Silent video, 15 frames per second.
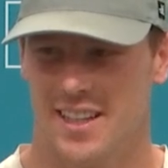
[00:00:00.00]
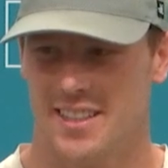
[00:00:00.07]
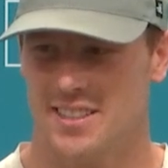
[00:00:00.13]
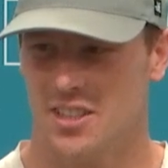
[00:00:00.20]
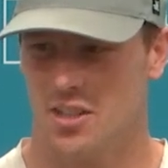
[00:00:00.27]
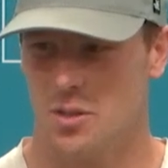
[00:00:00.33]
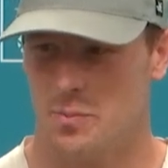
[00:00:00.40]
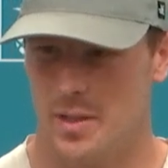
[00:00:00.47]
I
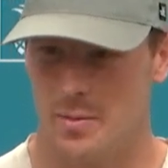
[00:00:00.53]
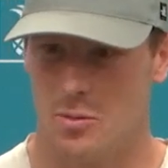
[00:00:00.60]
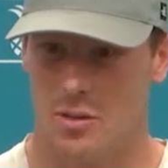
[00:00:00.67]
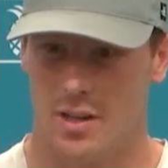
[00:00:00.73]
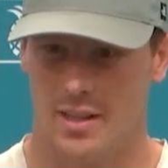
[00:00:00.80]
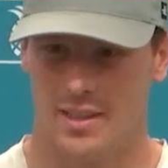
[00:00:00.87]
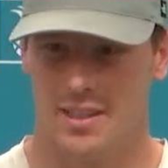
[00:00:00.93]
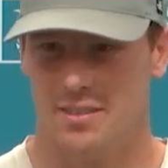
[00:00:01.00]
see all the
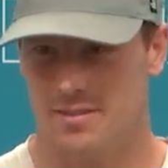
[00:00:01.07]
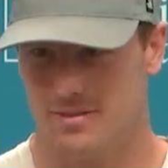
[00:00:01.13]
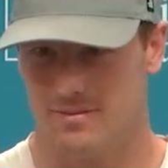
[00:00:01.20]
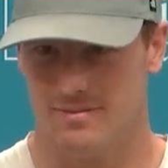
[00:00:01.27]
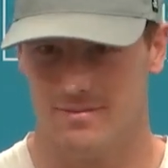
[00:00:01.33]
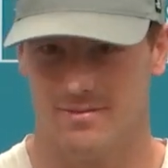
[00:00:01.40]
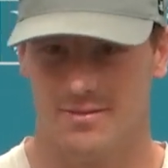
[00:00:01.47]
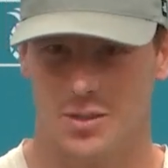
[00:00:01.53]
people. I live
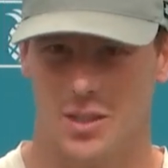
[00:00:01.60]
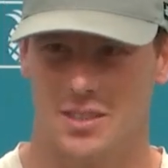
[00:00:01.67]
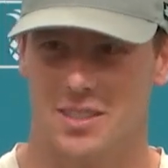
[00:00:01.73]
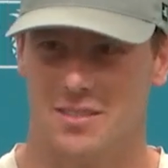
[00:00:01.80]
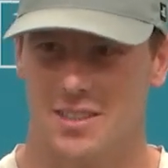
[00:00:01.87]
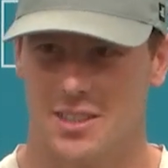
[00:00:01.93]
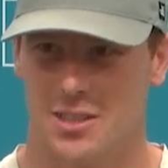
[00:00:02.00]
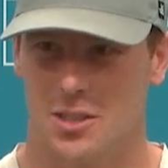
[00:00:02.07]

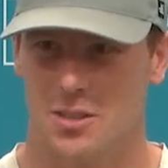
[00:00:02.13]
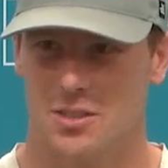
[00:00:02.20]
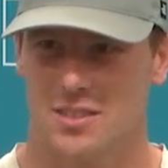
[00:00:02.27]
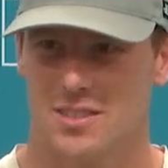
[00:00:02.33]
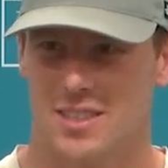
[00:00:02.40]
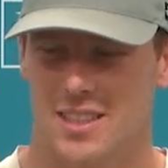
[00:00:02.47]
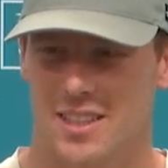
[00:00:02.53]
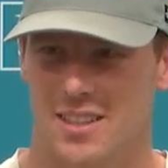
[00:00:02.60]
relatively
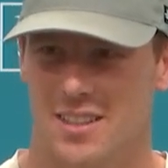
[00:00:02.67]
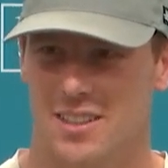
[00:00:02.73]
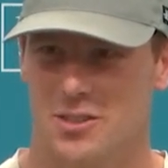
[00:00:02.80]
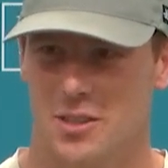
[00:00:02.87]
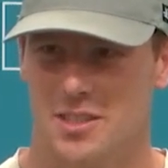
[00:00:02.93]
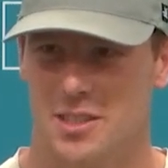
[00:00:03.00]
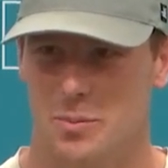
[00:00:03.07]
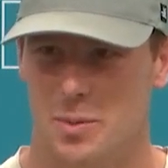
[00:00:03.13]
close to here,
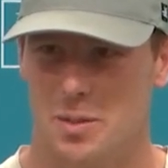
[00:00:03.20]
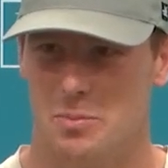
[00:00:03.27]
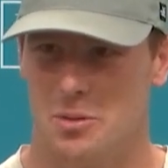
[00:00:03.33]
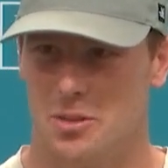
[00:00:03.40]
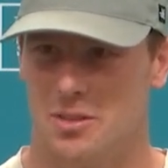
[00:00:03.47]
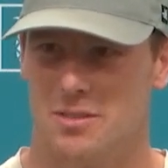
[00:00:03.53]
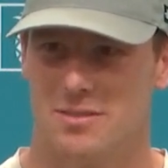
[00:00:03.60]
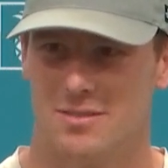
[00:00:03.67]
so I see
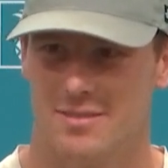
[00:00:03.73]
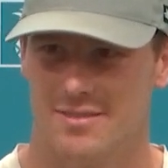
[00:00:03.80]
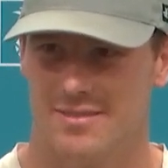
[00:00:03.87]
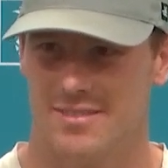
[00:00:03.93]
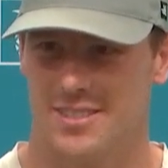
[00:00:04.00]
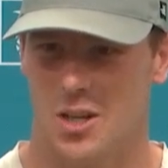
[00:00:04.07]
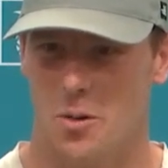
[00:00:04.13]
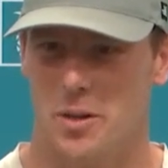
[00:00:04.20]
people
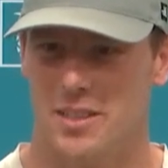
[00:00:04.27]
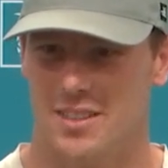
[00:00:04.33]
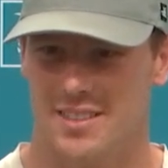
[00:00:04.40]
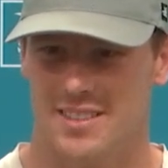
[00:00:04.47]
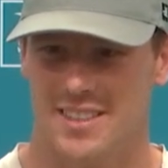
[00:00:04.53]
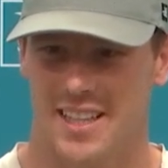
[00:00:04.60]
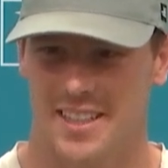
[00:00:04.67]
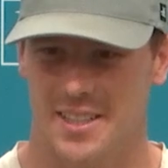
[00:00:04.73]
going to the
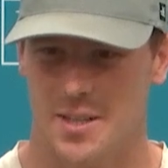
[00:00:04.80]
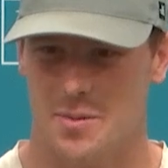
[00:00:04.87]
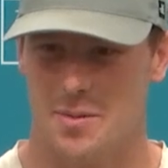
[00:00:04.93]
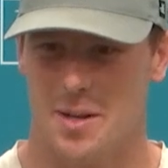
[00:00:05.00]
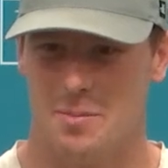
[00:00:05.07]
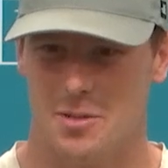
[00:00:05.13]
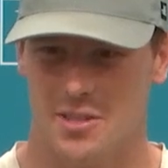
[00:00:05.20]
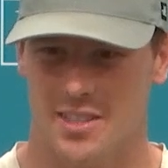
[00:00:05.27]
stadium,
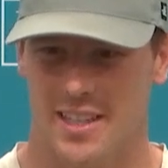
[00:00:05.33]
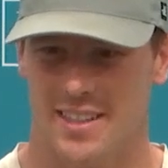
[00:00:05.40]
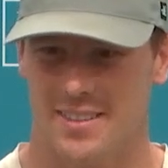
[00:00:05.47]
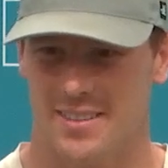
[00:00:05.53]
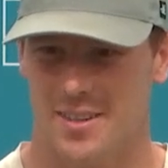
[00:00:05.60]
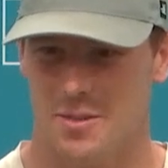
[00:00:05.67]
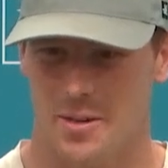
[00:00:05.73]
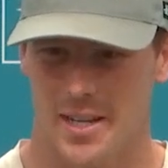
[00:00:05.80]
and I'm just like
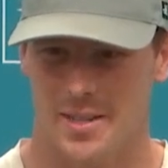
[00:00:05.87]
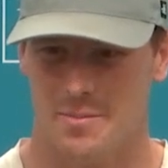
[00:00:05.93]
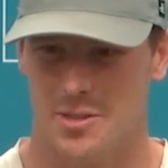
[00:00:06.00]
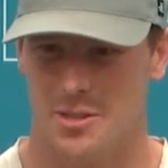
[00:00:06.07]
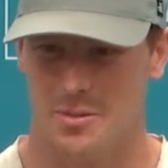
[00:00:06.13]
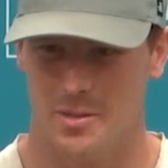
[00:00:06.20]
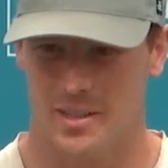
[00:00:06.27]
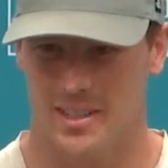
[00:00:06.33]
a random
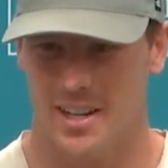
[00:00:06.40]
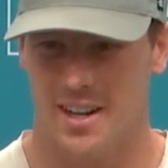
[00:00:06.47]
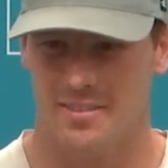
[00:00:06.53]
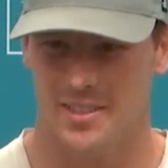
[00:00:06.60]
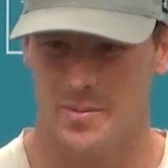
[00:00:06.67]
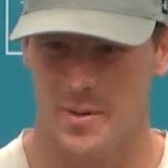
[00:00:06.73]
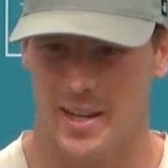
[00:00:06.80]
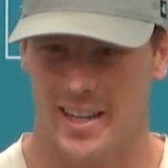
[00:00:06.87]
dude with a
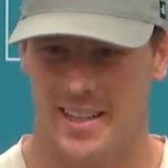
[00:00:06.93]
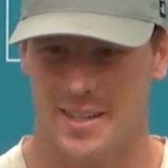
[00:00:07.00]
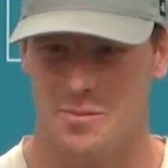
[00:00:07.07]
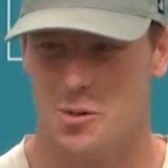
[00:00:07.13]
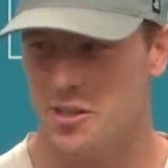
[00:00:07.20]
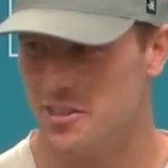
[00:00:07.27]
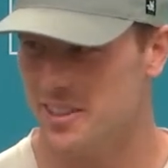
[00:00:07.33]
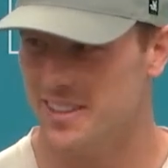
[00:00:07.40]
coffee in my hand. I'm
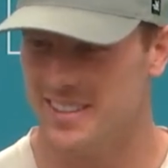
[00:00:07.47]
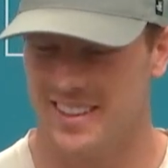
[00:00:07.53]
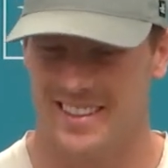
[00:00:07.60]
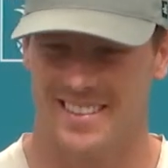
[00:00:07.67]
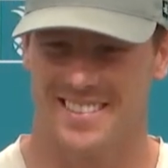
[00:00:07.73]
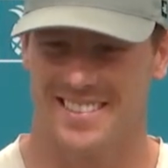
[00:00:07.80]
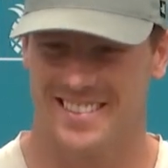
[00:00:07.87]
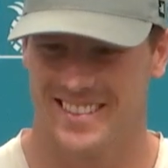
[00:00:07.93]
wondering,
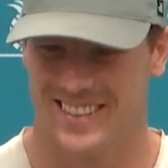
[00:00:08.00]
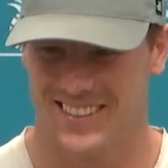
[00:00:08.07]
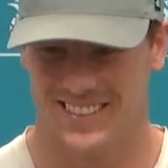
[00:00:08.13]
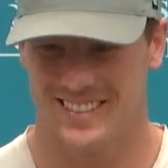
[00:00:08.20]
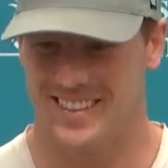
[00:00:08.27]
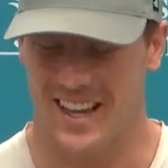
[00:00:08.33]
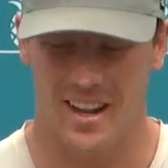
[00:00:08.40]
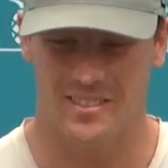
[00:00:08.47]
like,
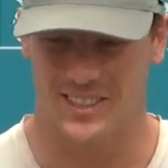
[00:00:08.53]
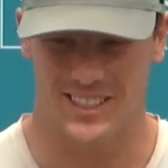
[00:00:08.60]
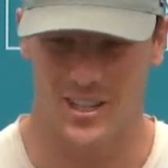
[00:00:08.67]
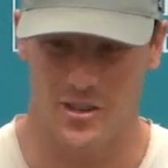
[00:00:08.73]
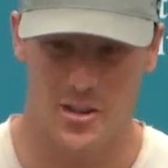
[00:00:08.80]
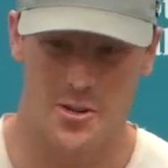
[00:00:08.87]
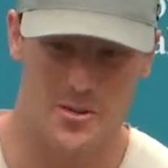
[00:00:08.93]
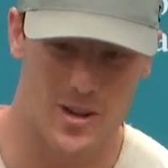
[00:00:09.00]
they obviously
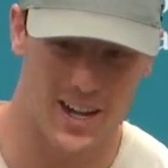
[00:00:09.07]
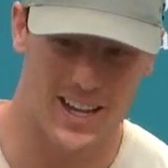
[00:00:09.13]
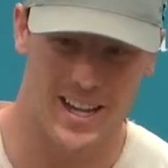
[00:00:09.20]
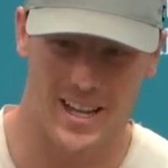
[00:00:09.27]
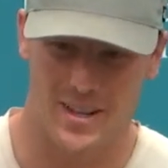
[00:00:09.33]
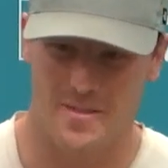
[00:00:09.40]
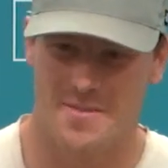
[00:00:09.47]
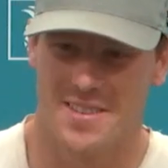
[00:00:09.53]
don't know who I
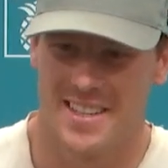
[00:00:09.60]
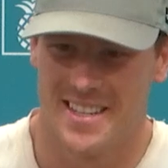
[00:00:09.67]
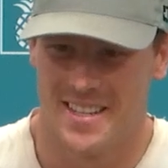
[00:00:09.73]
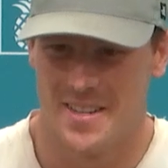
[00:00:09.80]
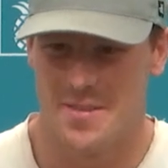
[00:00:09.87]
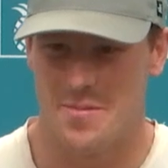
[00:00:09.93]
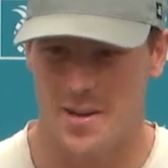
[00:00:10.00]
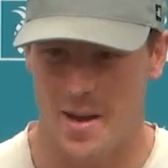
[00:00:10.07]
am,
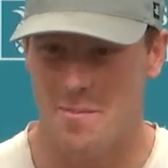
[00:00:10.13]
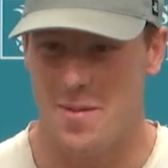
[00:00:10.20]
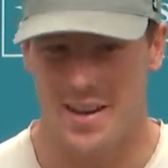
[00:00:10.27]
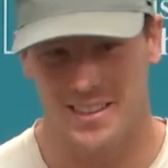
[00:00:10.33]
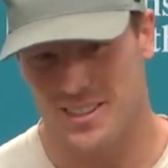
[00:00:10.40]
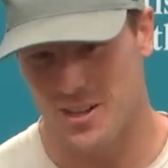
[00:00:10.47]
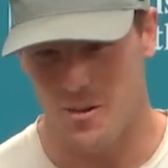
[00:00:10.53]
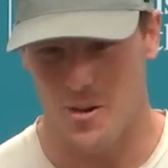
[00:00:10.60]
but I'm
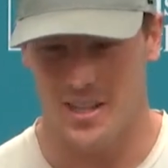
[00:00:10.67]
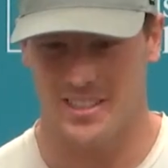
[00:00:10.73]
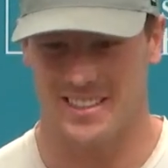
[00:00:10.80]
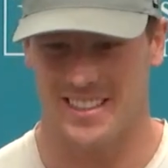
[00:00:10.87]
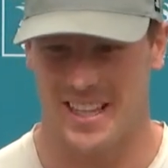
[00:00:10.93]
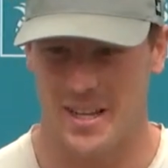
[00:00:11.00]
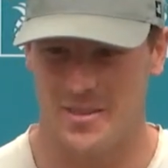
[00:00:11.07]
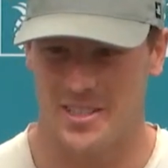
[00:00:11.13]
about to go watch
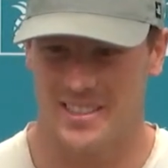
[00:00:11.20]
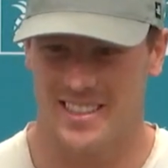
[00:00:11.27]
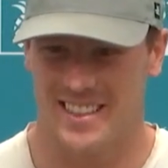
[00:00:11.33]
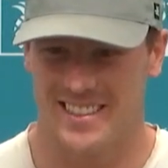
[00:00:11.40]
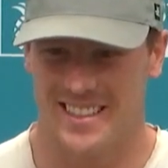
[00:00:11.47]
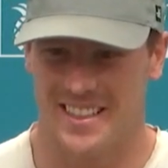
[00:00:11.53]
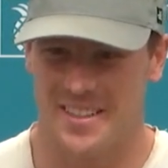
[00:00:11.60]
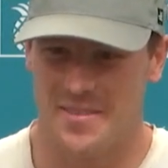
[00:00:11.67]
the game just
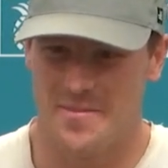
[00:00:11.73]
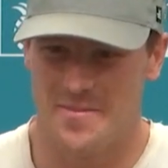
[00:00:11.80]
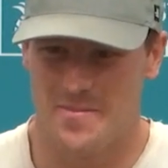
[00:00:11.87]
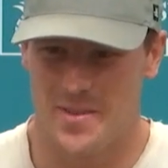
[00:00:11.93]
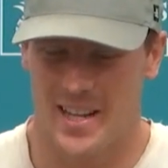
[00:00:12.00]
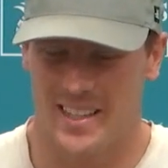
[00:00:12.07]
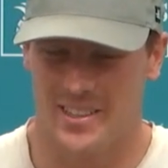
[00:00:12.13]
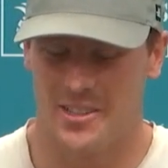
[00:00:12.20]
like them.
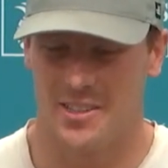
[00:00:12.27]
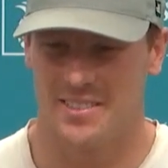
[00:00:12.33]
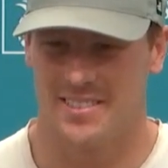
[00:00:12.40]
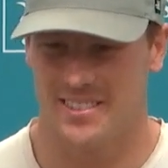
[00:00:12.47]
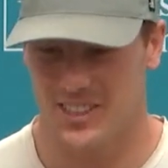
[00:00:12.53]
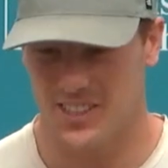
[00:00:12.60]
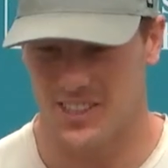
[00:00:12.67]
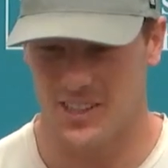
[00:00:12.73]
But I know
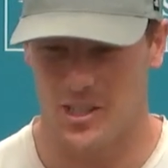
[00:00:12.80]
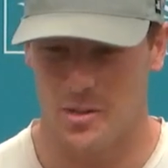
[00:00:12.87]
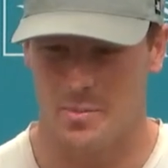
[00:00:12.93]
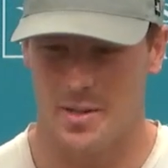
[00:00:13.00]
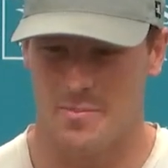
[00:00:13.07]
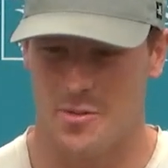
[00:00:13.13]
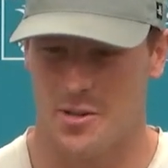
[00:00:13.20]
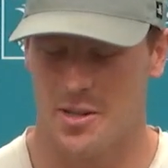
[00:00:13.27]
just a little
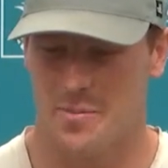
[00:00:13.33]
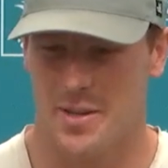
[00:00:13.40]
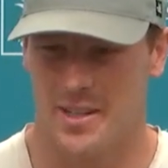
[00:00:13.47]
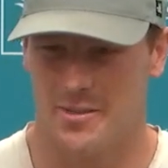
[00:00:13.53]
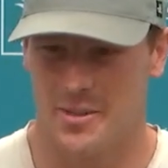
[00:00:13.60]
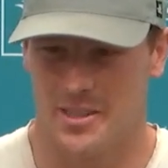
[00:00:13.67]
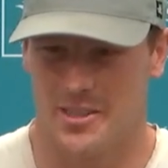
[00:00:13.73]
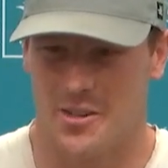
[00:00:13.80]
bit more
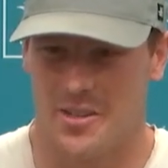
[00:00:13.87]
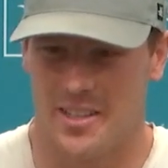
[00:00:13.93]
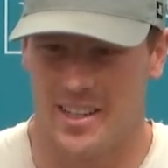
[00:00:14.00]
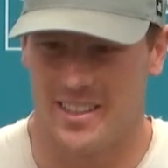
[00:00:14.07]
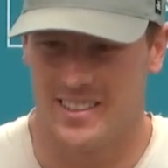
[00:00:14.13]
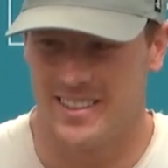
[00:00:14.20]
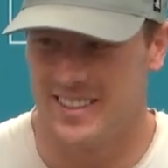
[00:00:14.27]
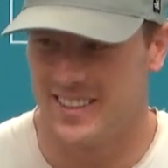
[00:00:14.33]
about what's going
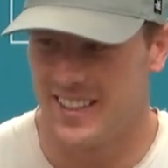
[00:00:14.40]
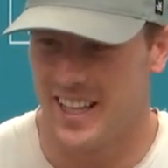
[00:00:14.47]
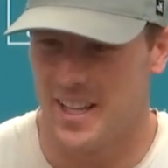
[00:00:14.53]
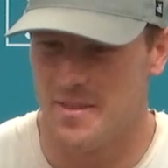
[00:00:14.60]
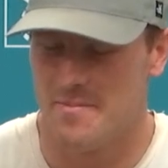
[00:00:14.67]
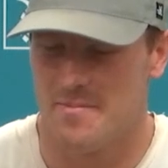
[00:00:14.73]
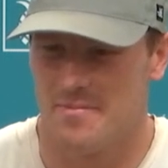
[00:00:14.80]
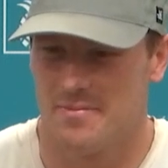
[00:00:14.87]
on in the game.